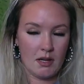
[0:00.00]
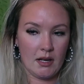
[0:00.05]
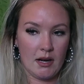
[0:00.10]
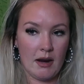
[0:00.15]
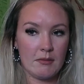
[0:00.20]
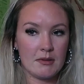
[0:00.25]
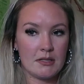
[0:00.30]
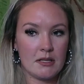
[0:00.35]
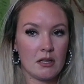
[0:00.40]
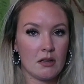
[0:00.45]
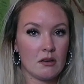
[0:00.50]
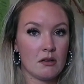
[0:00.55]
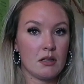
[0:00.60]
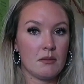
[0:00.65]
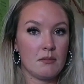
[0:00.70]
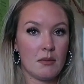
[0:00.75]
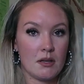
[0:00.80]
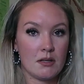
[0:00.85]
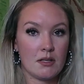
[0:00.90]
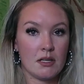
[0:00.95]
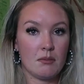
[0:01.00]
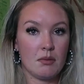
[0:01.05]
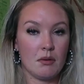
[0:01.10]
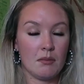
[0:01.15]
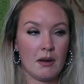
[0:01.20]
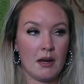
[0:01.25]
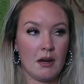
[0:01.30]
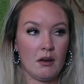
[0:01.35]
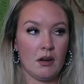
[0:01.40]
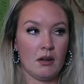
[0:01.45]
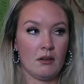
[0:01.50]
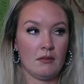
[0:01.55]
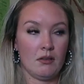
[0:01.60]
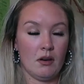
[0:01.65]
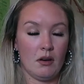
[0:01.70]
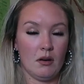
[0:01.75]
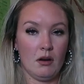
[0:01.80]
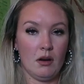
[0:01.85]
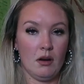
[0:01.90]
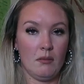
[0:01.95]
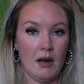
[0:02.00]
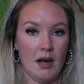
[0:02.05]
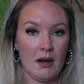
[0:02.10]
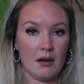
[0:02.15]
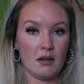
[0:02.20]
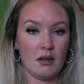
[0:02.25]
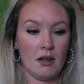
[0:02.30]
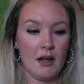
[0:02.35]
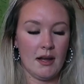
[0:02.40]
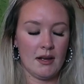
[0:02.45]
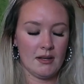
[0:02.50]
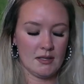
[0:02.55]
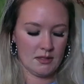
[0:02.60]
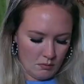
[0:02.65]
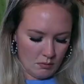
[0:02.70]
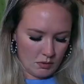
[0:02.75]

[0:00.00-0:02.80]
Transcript: Like I was literally mentally preparing for a bad class,